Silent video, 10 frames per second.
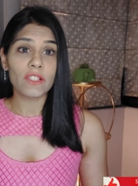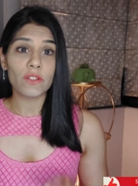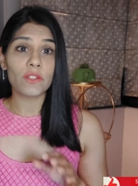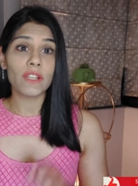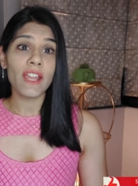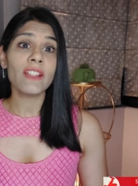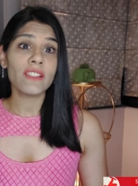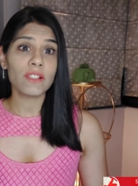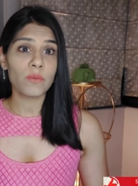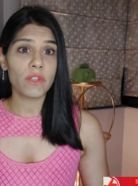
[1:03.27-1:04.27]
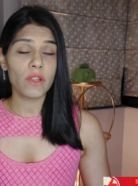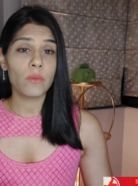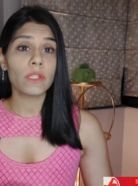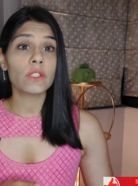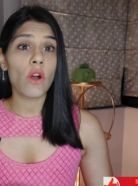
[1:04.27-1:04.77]
So today in this video,
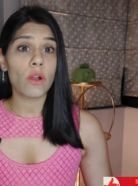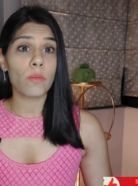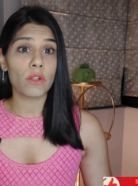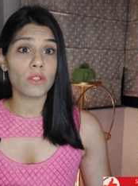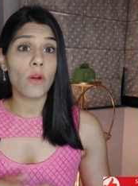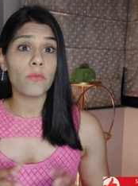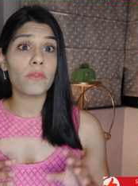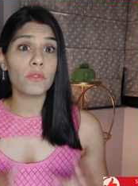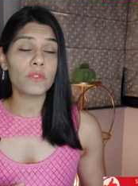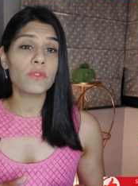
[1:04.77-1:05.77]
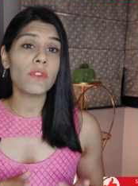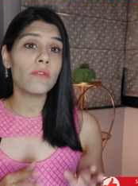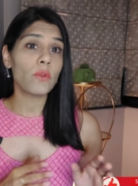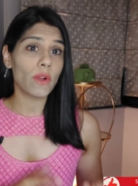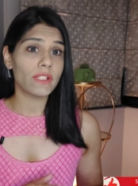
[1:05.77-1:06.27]
we'll talk about top foods to
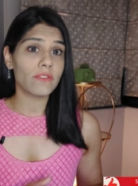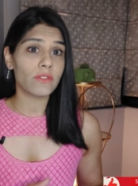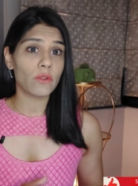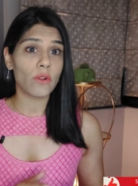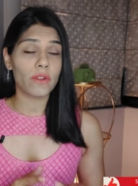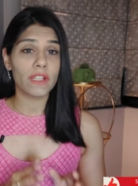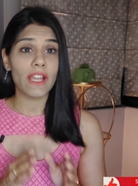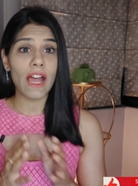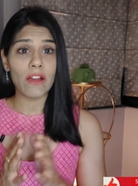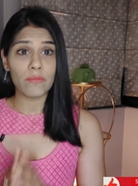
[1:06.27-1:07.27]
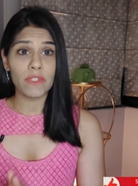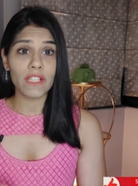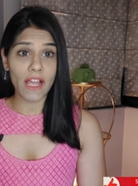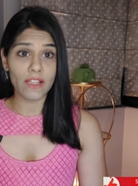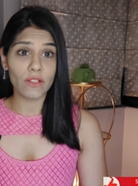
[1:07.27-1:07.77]
avoid if you already have been
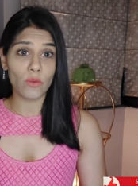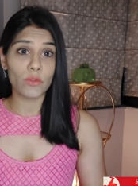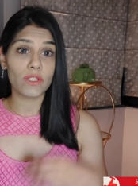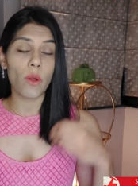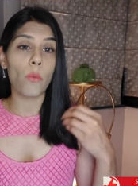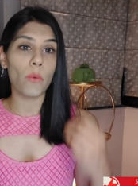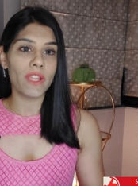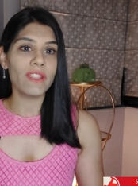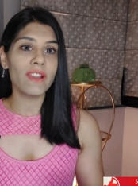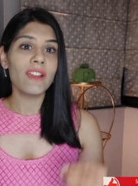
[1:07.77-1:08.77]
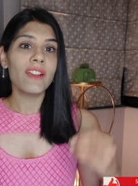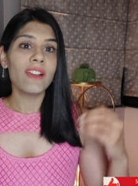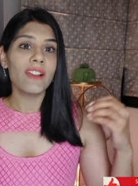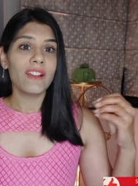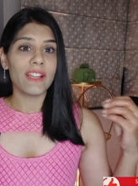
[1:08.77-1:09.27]
diagnosed with
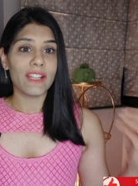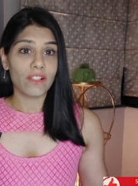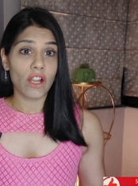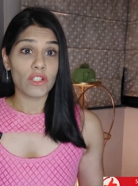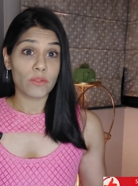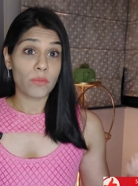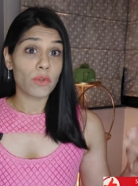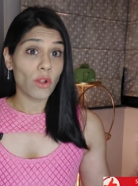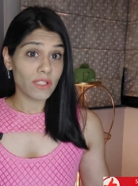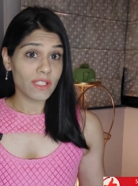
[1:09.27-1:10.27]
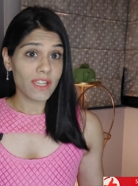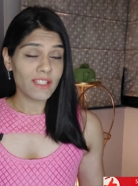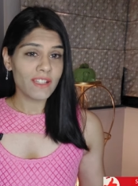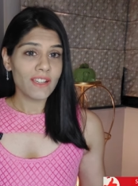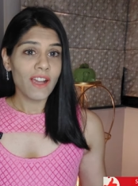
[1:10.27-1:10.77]
enlarged
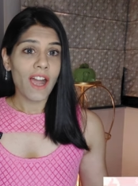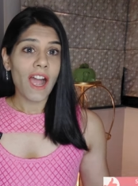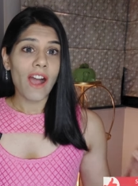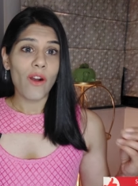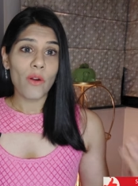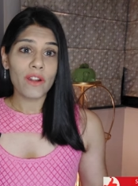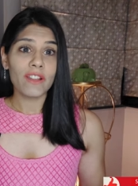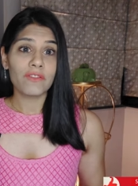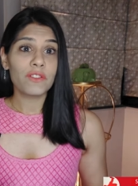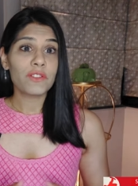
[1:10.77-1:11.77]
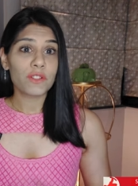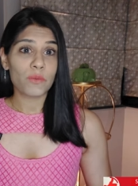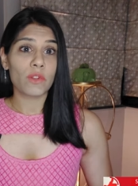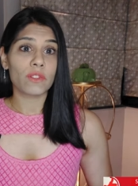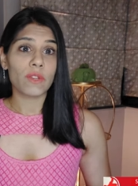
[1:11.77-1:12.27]
prostate, or if you just
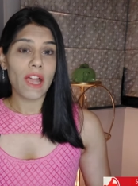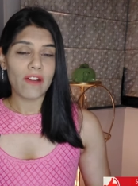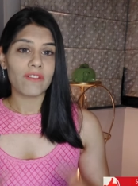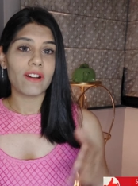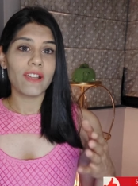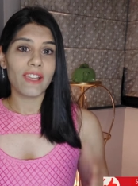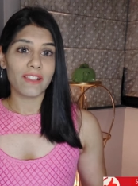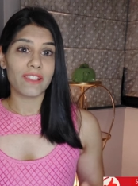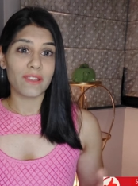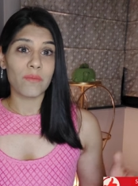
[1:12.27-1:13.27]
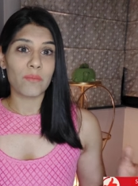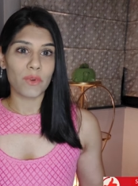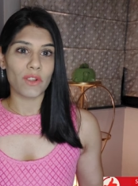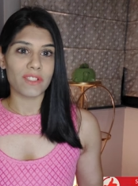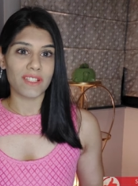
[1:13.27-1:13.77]
want to have a healthy
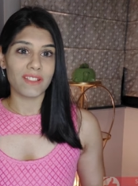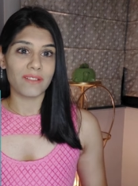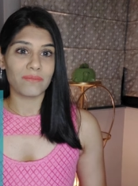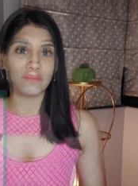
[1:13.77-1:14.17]
prostate.